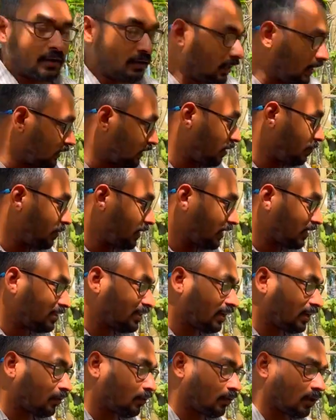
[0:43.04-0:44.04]
Yatram
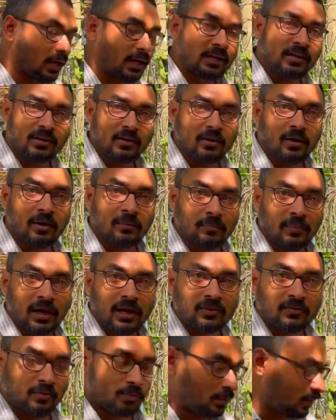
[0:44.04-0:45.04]
pattern and a contact here,
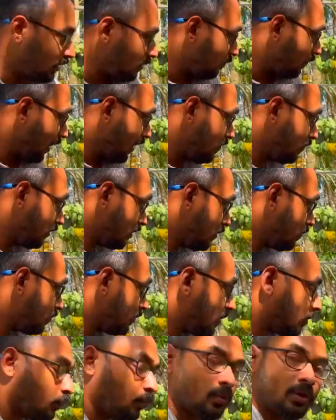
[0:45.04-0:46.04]
maximum vary
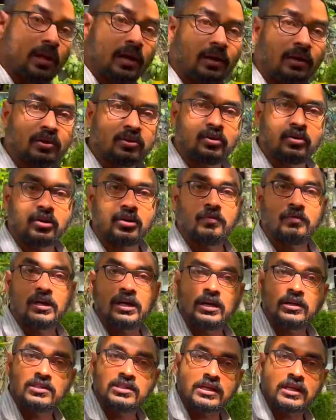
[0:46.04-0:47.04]
Viki, in a food that Norco
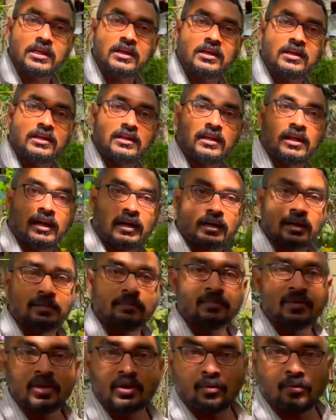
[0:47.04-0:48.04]
being the cherry like a
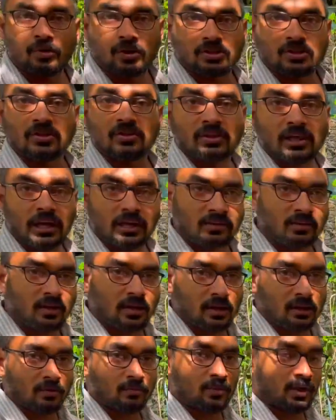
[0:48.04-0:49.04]
correction Tadina
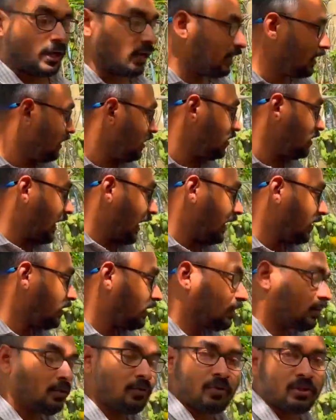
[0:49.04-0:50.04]
Eric, and an alien tank
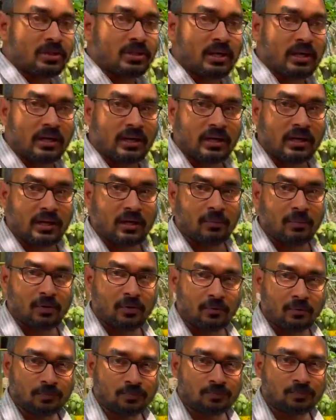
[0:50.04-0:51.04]
and Kikorchiclary there with
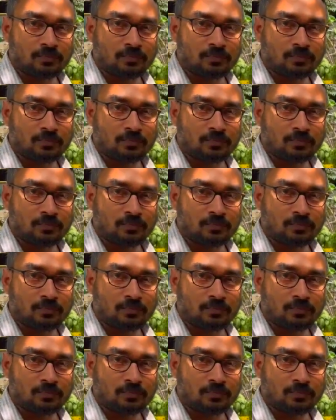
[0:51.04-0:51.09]
you.